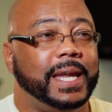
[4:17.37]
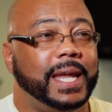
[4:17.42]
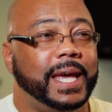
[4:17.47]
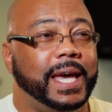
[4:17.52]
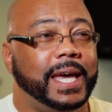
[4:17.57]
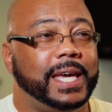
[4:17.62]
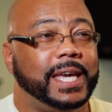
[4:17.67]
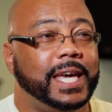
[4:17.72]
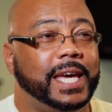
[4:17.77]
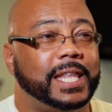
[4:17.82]

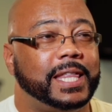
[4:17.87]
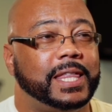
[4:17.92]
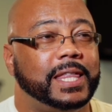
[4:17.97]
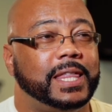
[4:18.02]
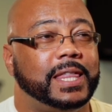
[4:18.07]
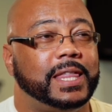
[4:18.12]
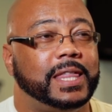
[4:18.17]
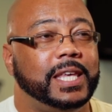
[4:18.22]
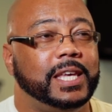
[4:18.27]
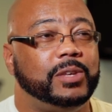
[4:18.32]
and get
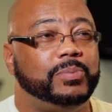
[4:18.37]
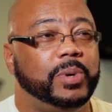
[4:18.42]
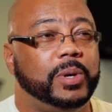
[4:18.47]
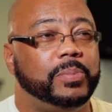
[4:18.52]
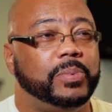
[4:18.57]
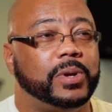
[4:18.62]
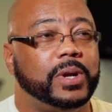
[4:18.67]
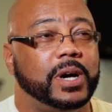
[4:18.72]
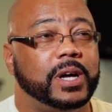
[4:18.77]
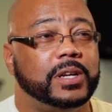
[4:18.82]
these
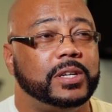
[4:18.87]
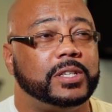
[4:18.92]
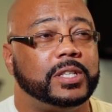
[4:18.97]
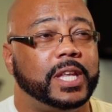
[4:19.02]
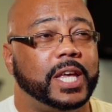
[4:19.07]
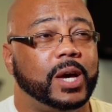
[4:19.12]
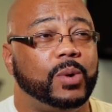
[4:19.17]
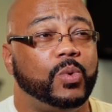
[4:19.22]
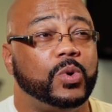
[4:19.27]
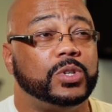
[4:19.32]
people to
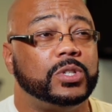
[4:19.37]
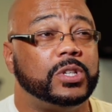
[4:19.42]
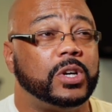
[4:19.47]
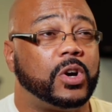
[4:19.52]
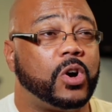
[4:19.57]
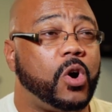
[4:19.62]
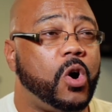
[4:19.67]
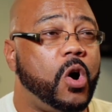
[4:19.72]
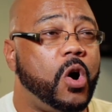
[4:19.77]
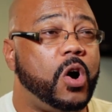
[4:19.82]
understand what's the
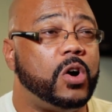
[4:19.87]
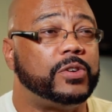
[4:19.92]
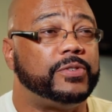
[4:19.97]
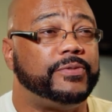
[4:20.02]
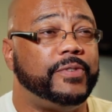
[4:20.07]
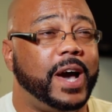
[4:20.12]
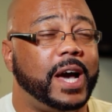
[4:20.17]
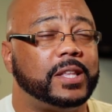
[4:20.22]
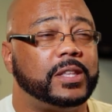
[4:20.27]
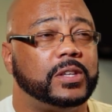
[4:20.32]
cause
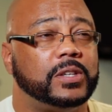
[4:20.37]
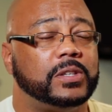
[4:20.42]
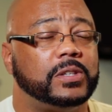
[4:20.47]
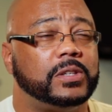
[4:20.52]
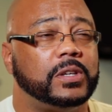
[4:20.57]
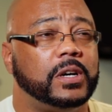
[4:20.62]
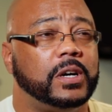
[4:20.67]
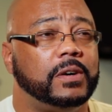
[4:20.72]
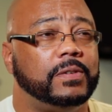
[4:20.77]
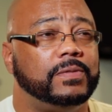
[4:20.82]
factors
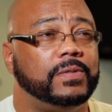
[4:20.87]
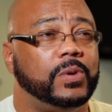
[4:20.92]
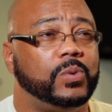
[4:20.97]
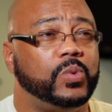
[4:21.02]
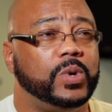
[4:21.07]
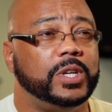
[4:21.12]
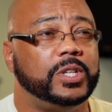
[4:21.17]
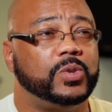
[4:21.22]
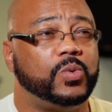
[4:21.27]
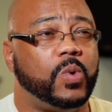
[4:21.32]
of the
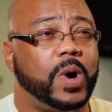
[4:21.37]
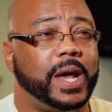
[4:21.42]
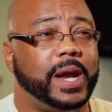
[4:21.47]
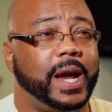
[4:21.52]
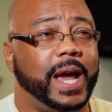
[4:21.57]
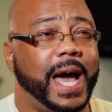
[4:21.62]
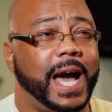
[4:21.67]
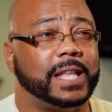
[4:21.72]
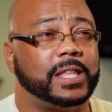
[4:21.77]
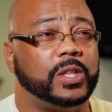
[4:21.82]
reason why
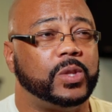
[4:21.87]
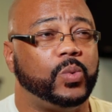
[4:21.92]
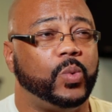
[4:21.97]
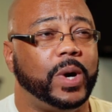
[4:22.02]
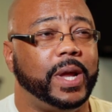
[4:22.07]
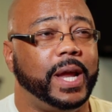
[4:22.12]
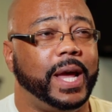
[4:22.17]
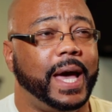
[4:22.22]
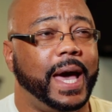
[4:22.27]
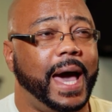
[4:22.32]
they're acting the
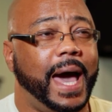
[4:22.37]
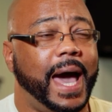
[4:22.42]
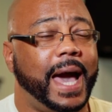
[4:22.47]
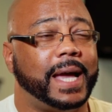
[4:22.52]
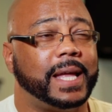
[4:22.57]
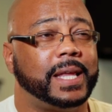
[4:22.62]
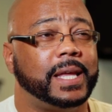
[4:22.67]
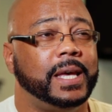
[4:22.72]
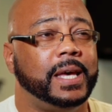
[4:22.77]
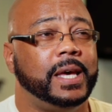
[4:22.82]
way they
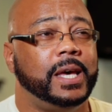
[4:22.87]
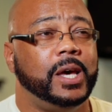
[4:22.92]
act,